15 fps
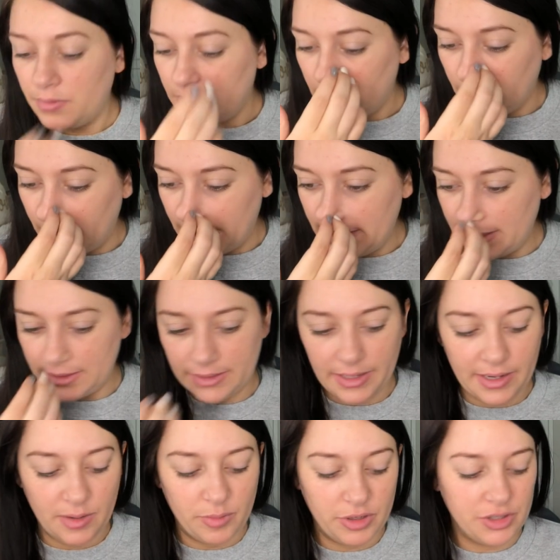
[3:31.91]
Oh, I didn't say
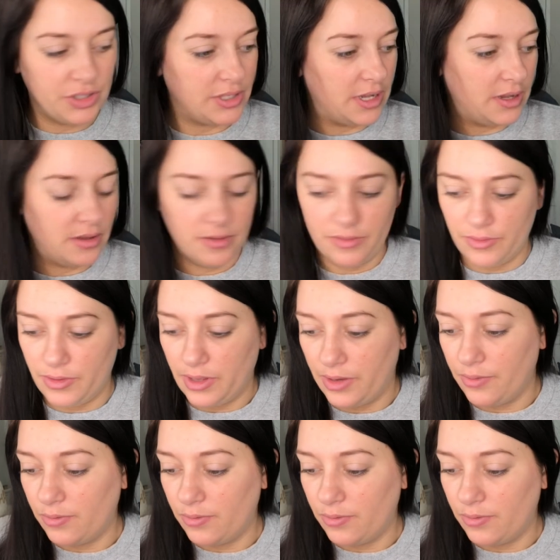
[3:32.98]
how much that other thing